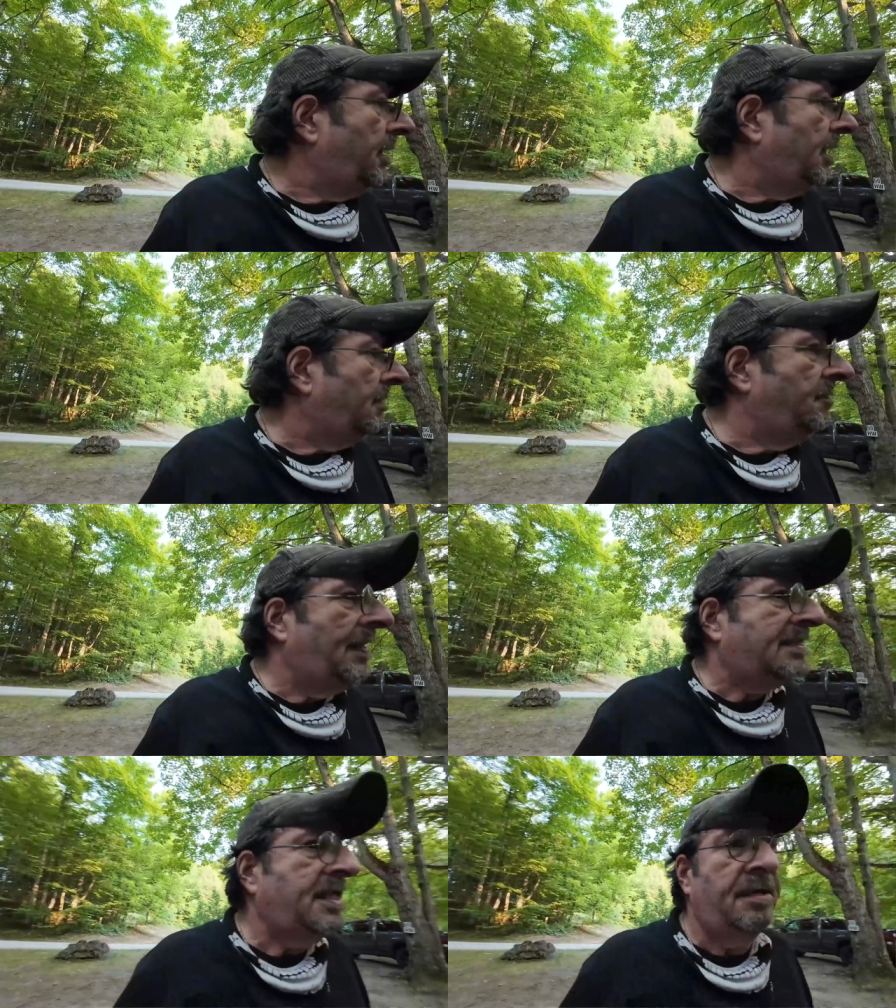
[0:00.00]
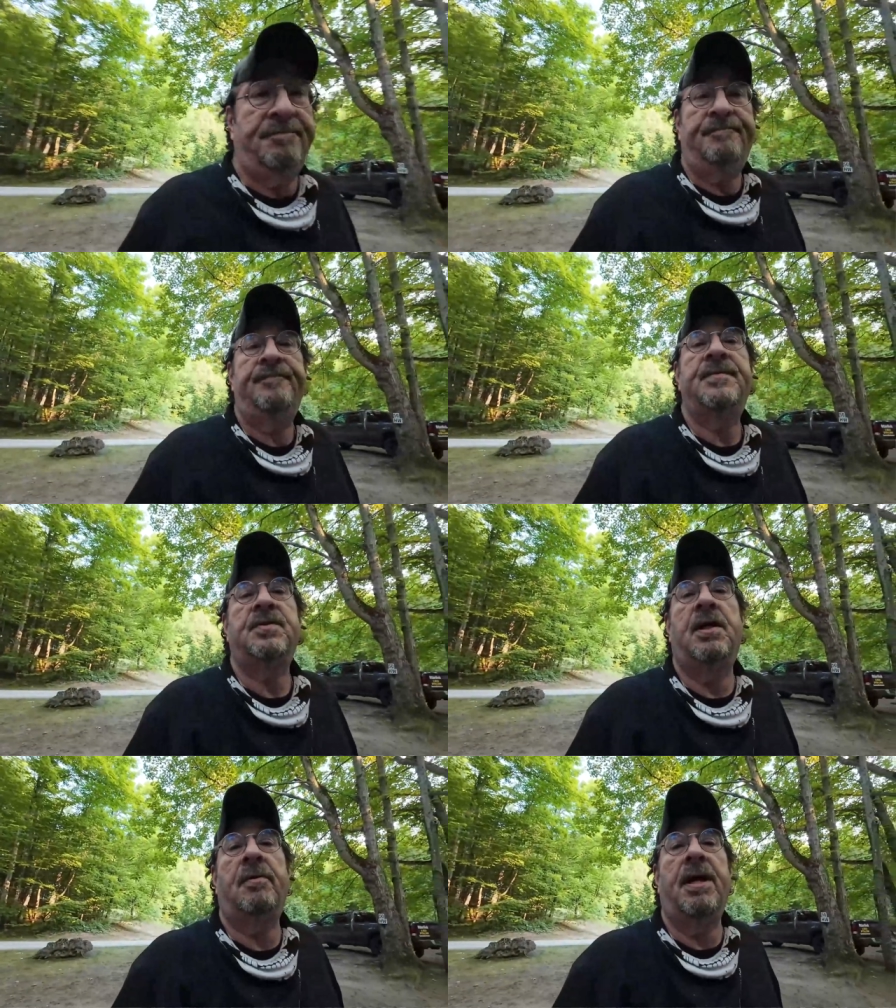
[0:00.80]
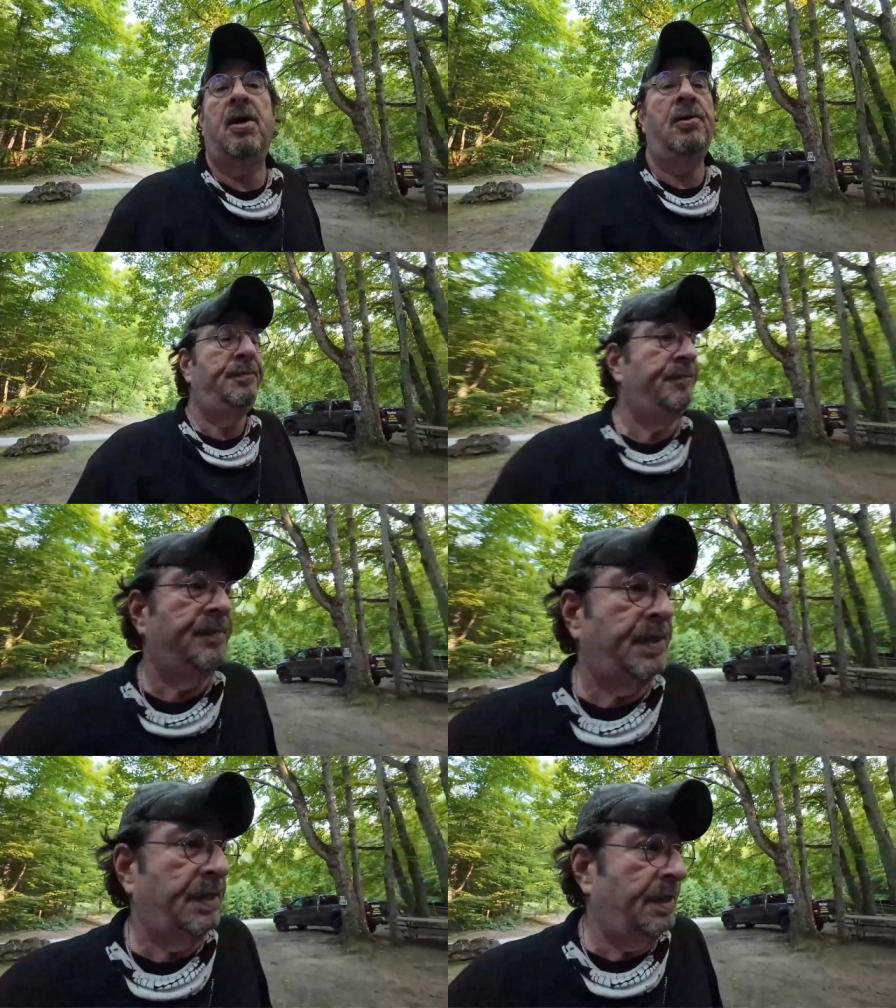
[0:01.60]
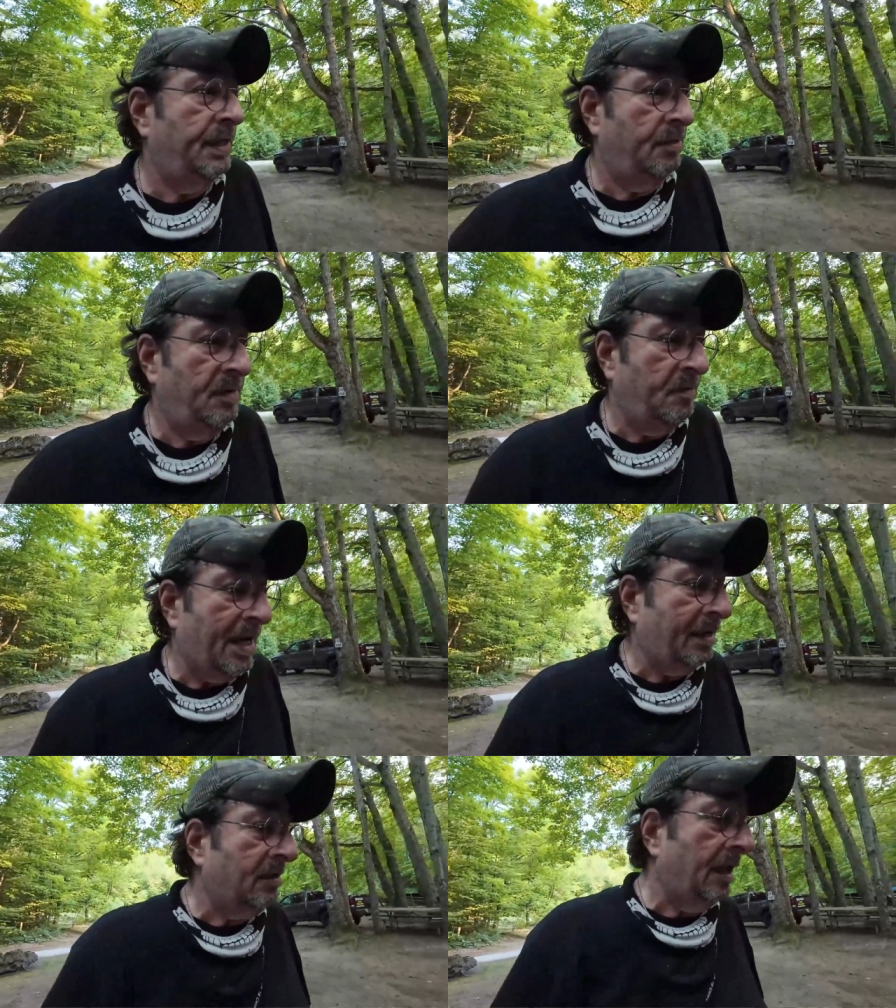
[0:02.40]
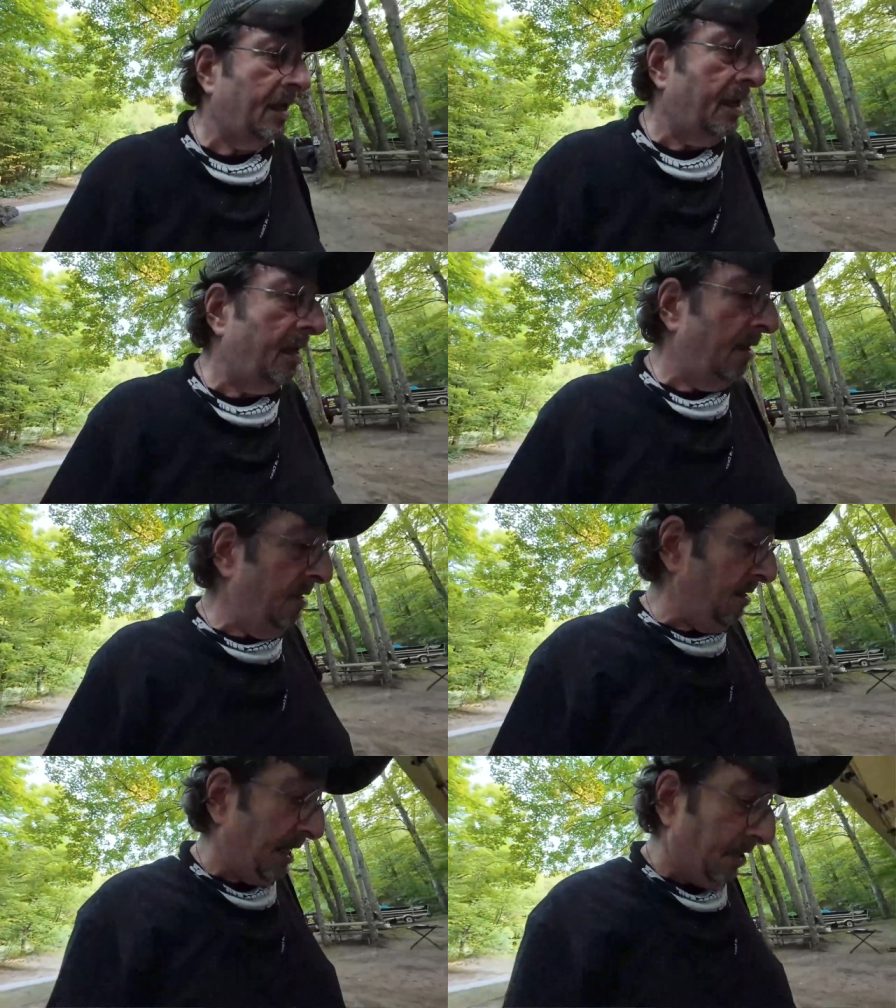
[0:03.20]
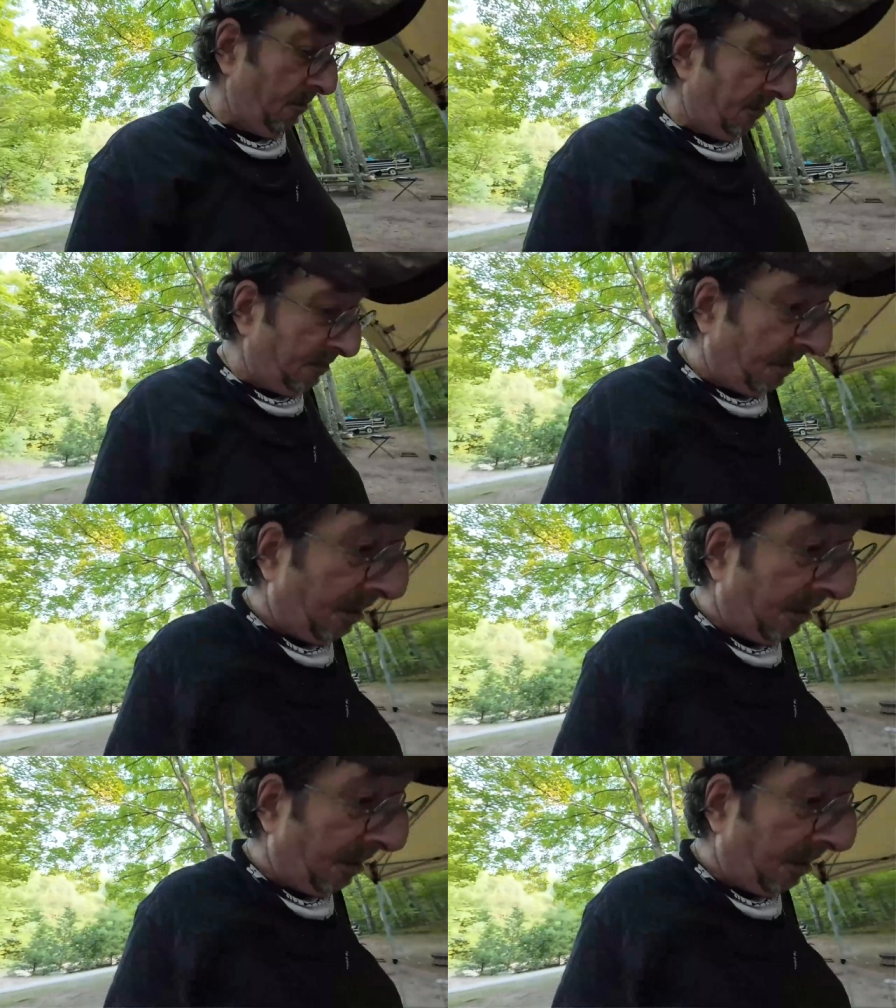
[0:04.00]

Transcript: um, that's it. So, there we go. Uh, I'll be back uh, later with